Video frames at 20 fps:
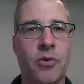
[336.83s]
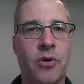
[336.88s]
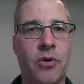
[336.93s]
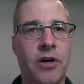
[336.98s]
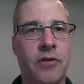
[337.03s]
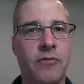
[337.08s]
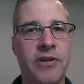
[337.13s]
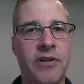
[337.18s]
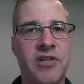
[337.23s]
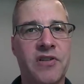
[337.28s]
were
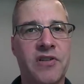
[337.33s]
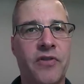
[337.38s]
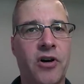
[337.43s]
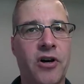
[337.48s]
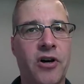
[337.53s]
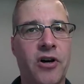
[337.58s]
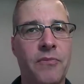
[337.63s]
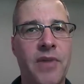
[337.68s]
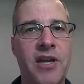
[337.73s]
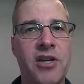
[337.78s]
at risk of
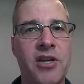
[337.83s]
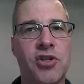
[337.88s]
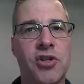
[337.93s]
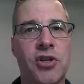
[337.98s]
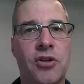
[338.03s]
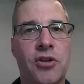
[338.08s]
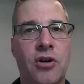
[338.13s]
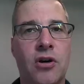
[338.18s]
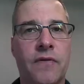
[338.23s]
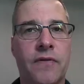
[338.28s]

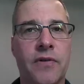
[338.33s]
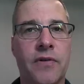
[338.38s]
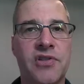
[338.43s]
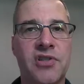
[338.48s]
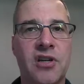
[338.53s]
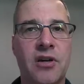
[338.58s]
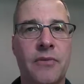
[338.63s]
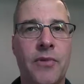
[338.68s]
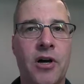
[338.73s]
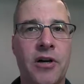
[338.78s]
automation over
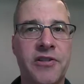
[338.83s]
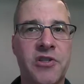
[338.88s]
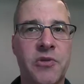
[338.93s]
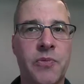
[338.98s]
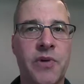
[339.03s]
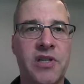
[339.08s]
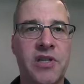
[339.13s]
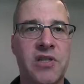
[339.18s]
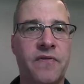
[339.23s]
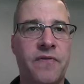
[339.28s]
some
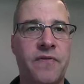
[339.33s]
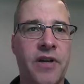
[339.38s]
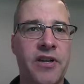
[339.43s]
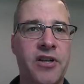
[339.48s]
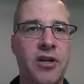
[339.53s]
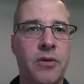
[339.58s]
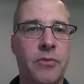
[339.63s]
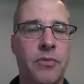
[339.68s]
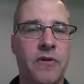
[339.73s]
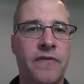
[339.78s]

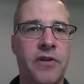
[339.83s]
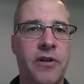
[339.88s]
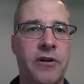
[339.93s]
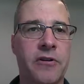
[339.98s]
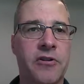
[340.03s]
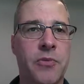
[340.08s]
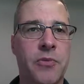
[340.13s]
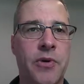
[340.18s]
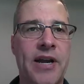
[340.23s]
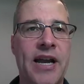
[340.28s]
unspecified number of
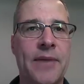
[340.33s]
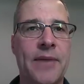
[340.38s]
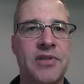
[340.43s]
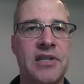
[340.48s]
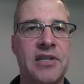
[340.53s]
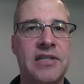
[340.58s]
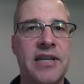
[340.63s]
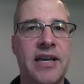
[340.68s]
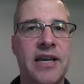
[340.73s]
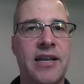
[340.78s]
years, perhaps
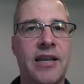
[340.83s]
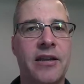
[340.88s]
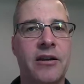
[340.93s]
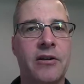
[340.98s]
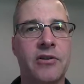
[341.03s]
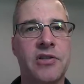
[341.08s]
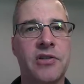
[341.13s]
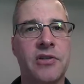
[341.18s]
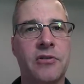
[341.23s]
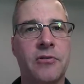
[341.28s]
a decade
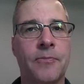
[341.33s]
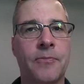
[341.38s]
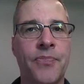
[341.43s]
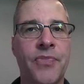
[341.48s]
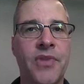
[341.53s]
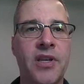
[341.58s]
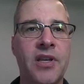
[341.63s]
or two.